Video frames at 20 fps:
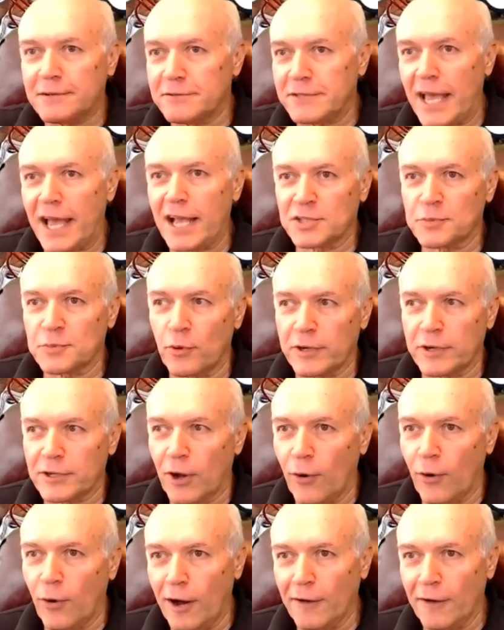dashboard
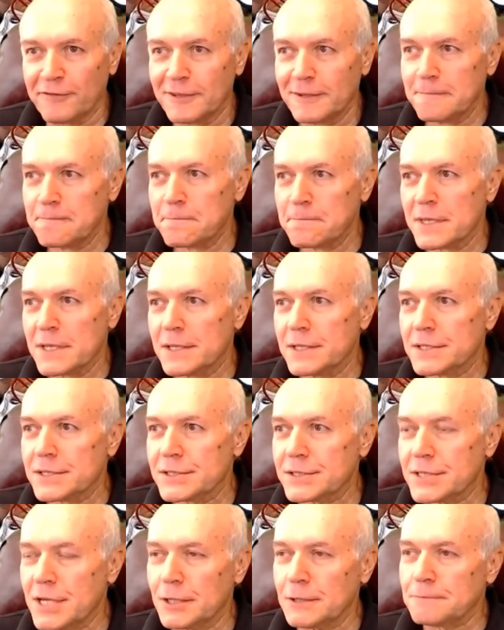go off.
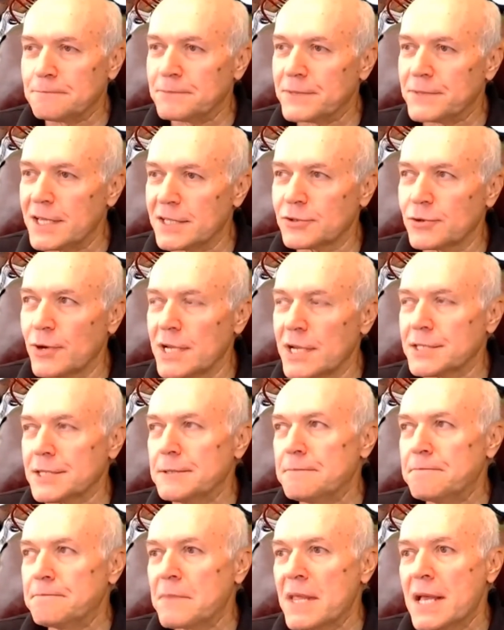So it's crazy.
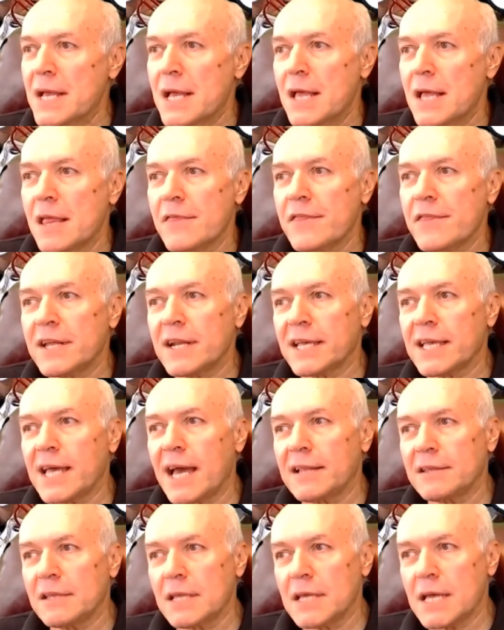Then
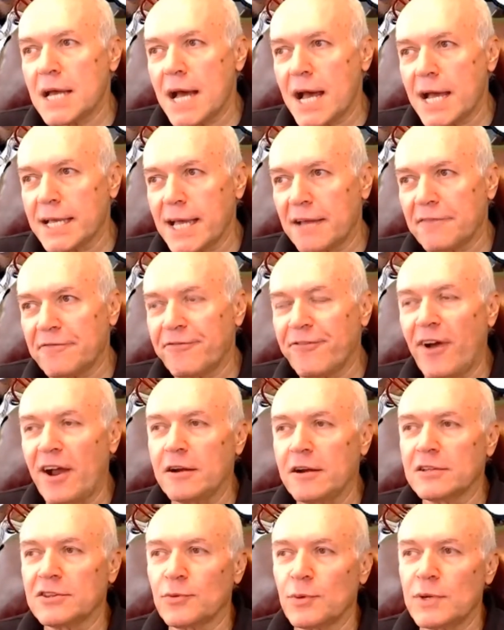I got
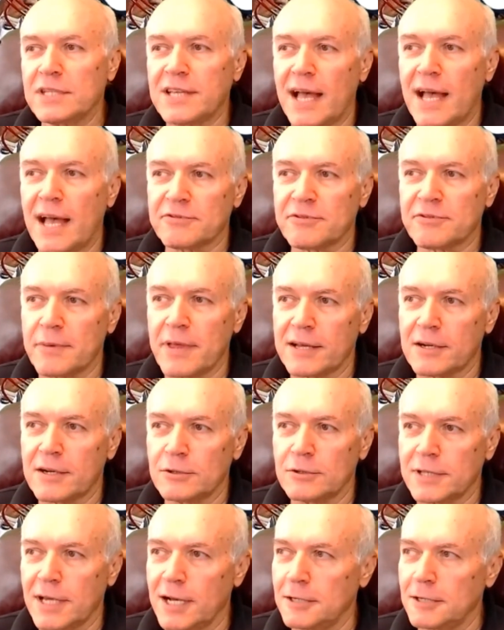fired 3 times from that
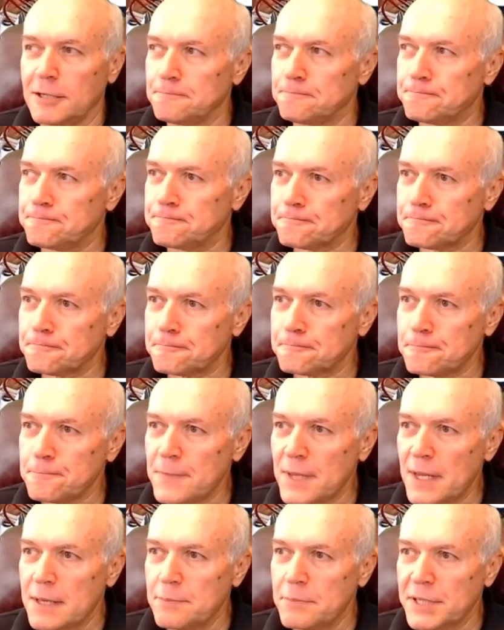hotel
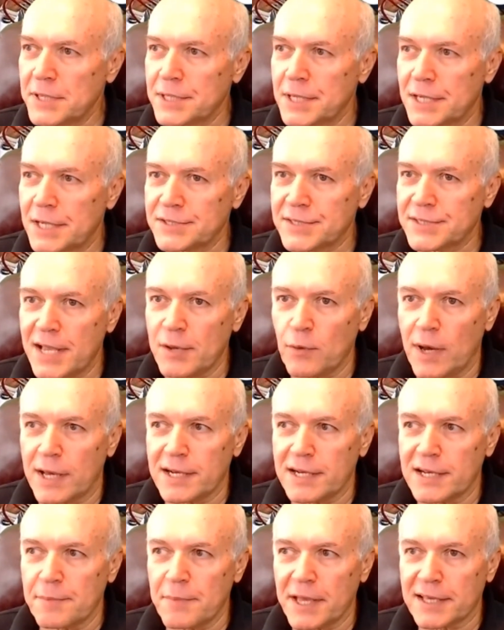because they
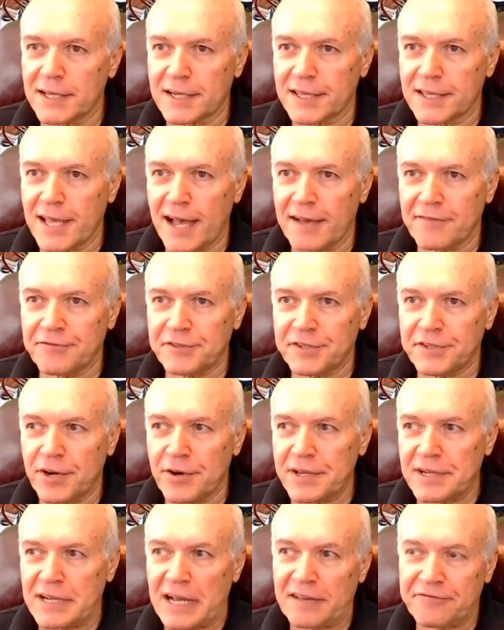wanted to make it a
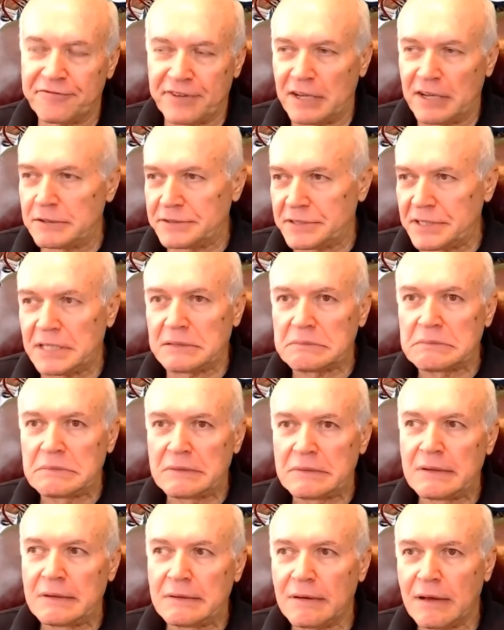cafeteria, and I felt that
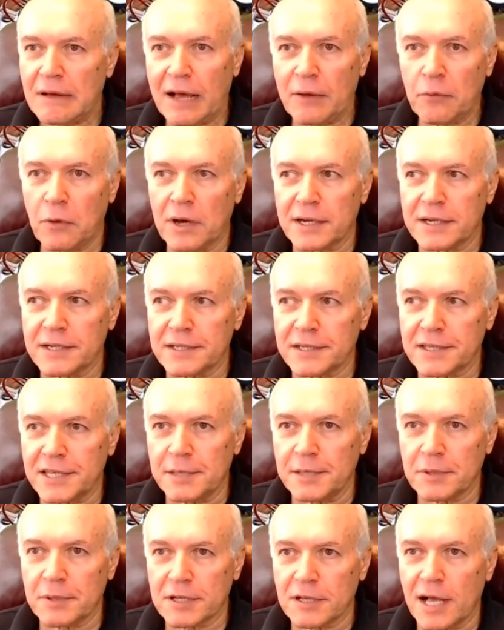I wanted to
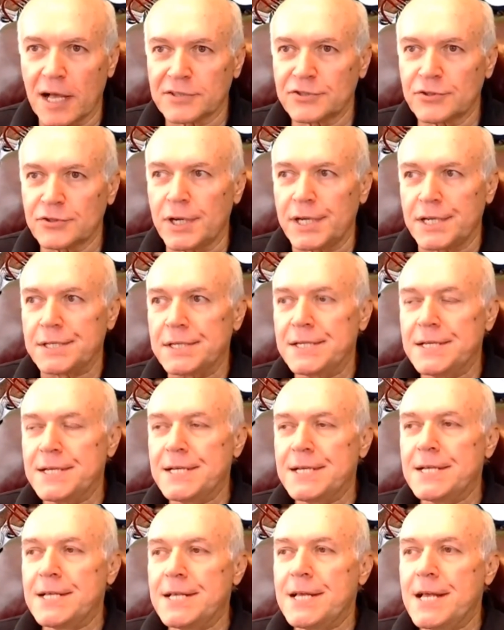keep a class joint.
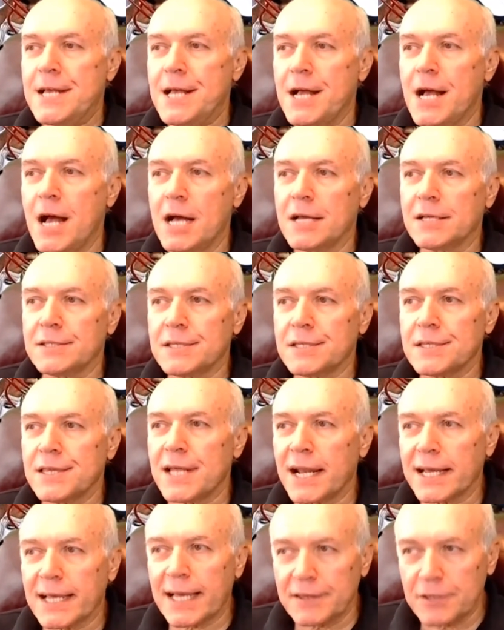
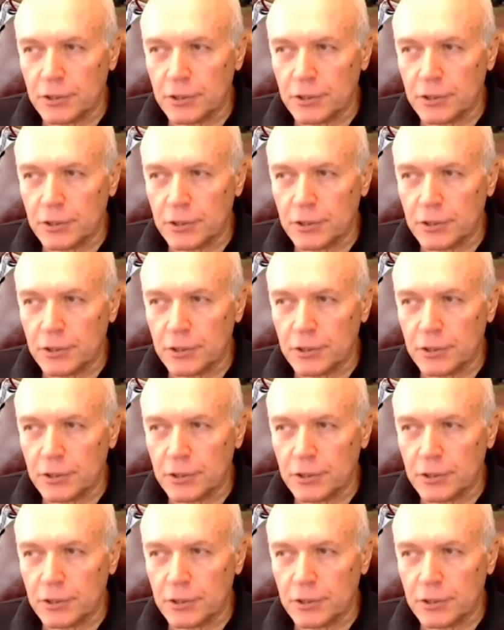Then I got in the